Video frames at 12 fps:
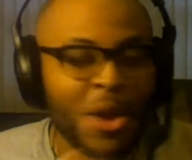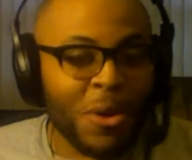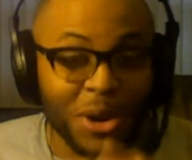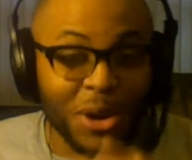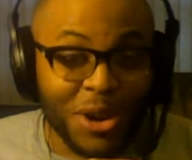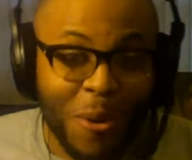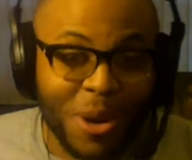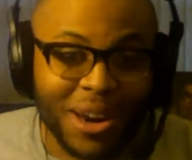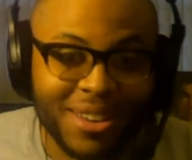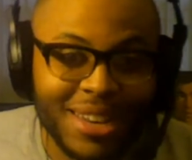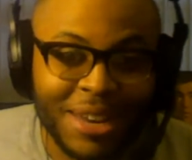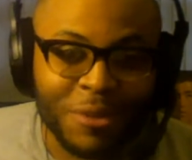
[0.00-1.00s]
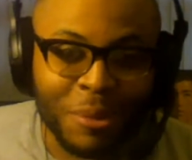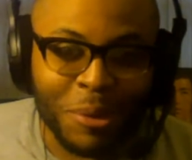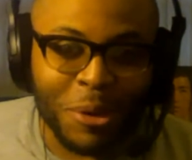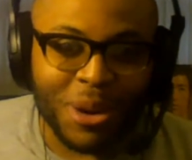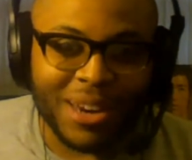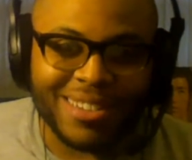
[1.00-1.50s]
where no one is safe from
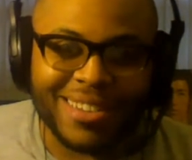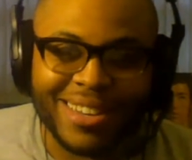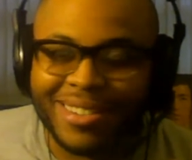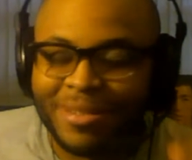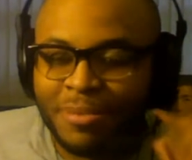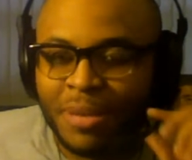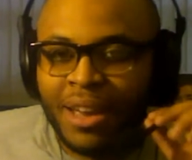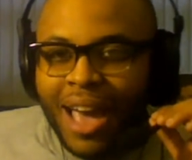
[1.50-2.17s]
criticism.